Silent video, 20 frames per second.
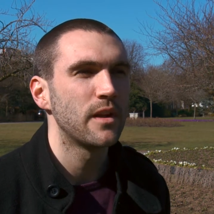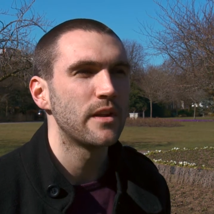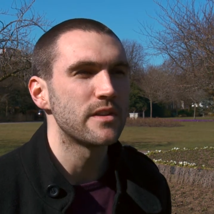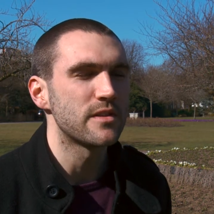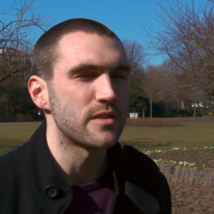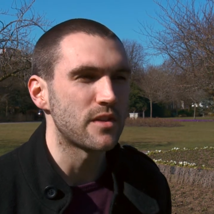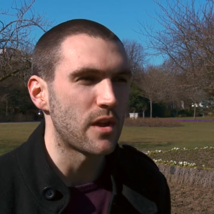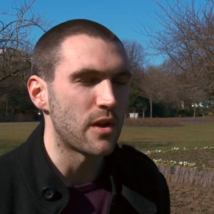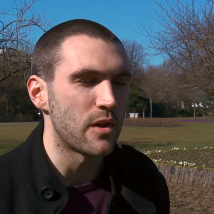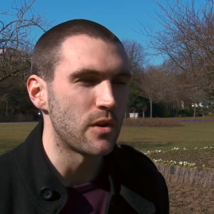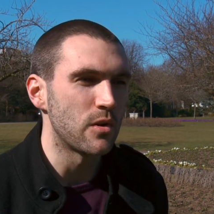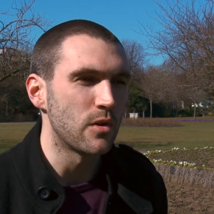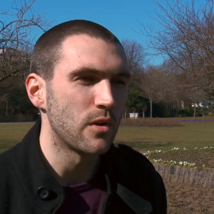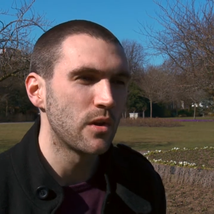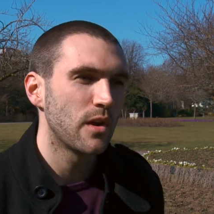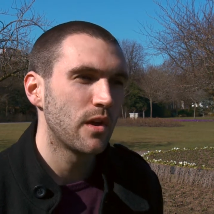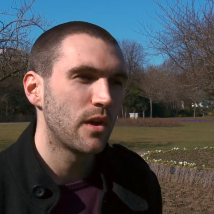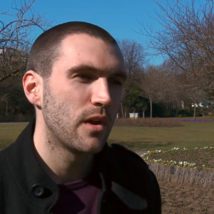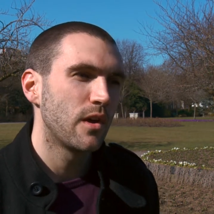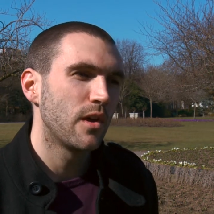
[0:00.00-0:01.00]
So
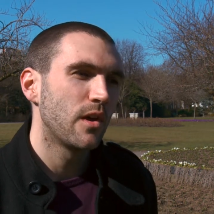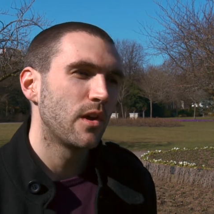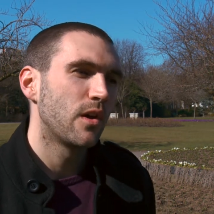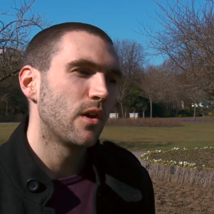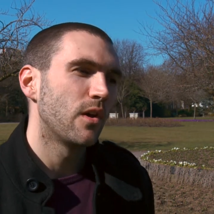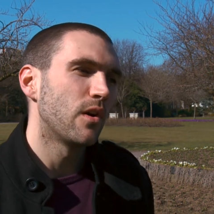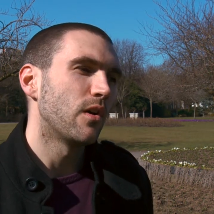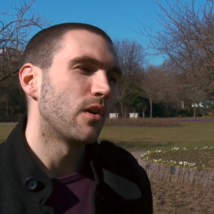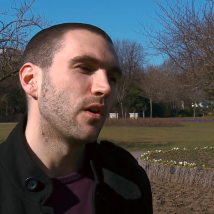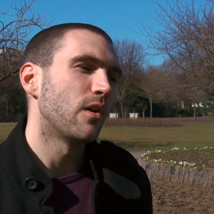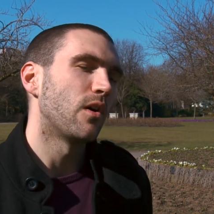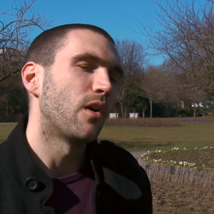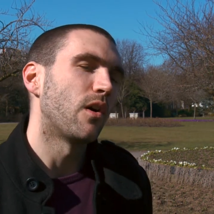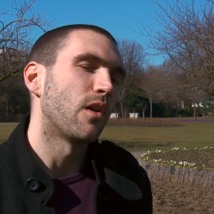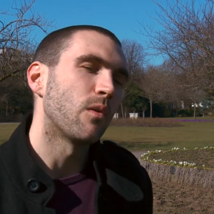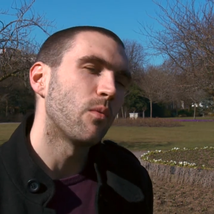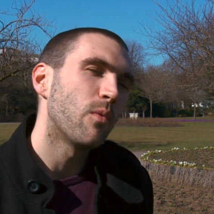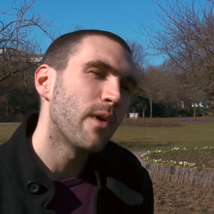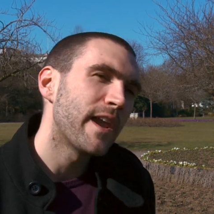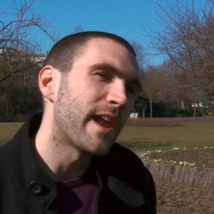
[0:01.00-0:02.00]

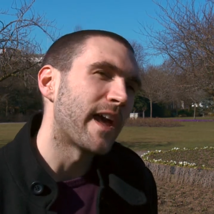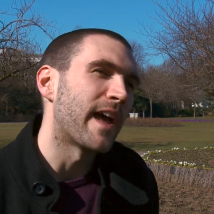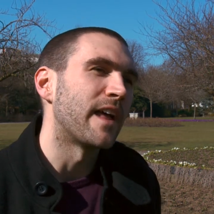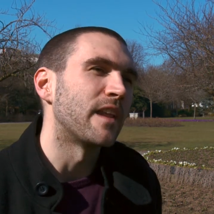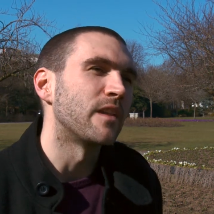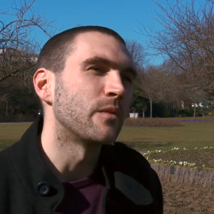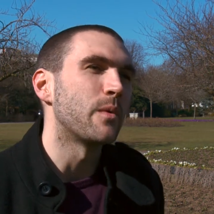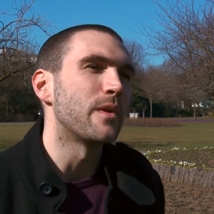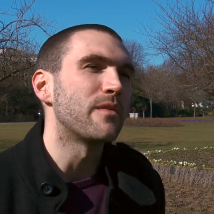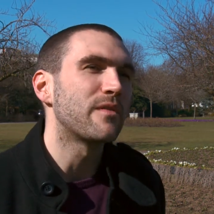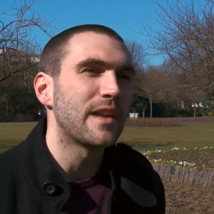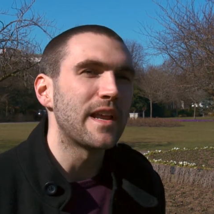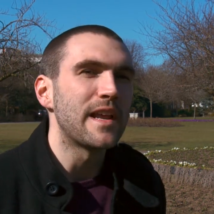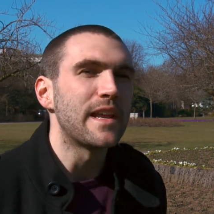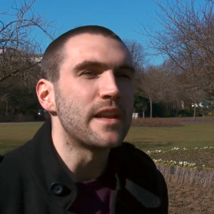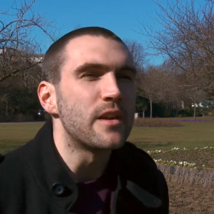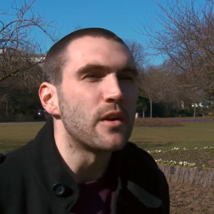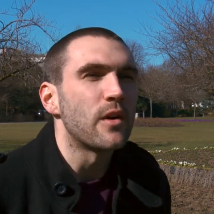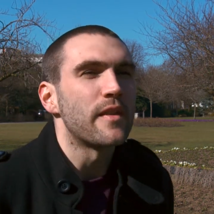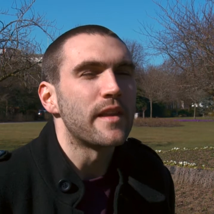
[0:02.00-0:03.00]
on the one hand, we've
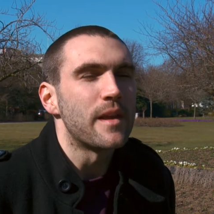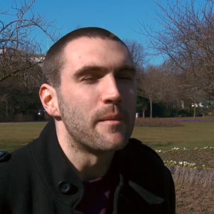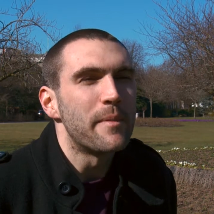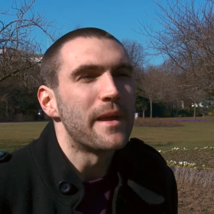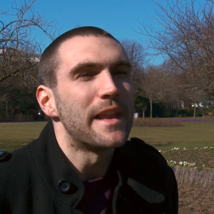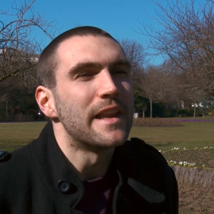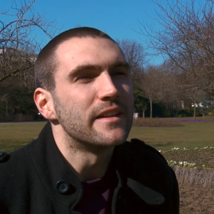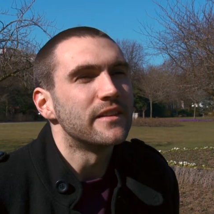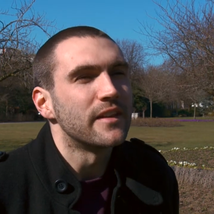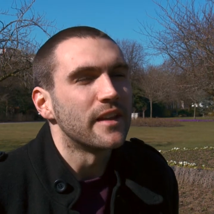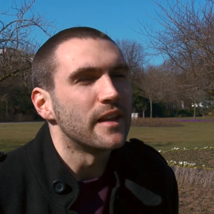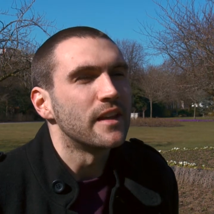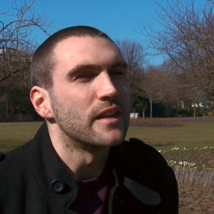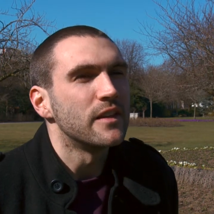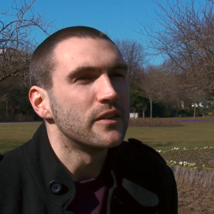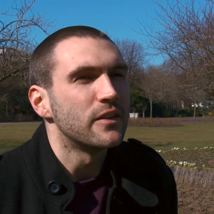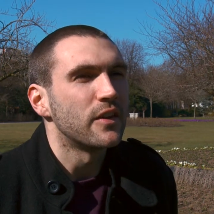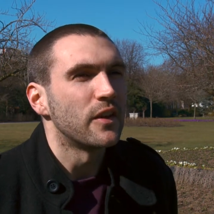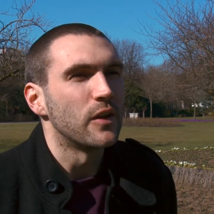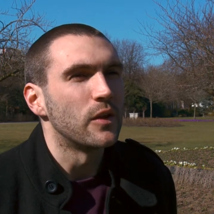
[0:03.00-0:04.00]
clearly got the ability
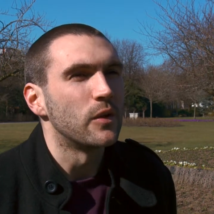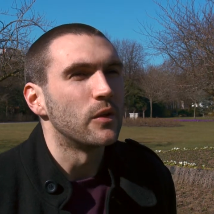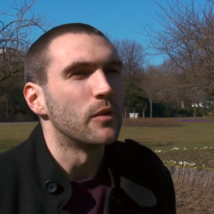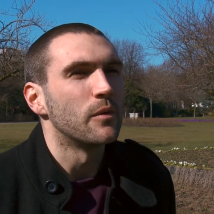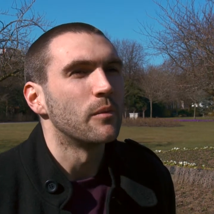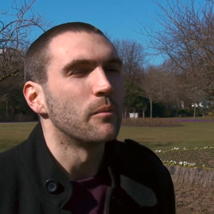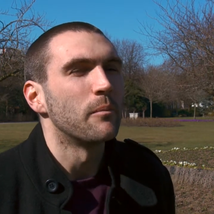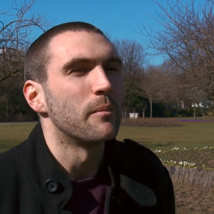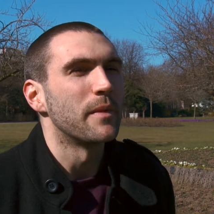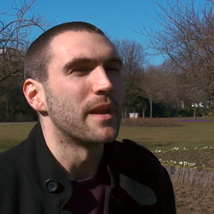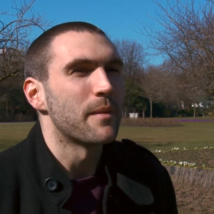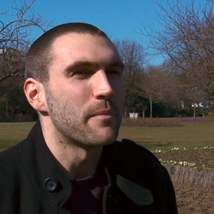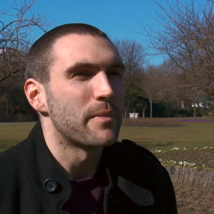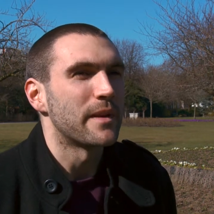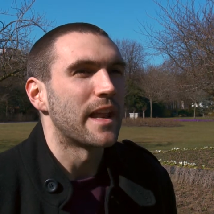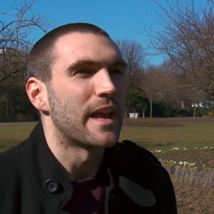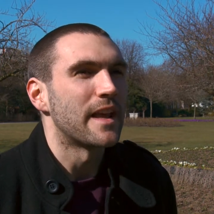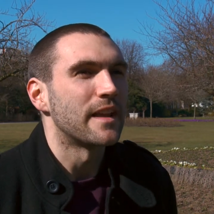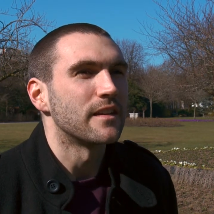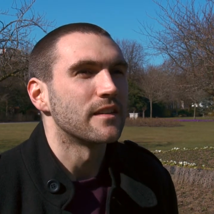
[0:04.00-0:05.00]
to
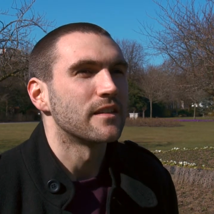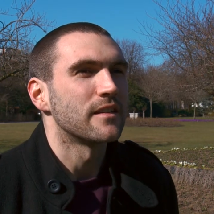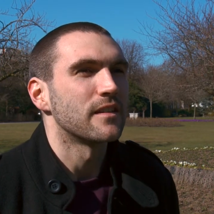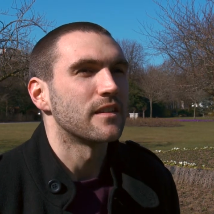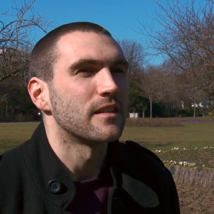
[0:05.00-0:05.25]
manipulate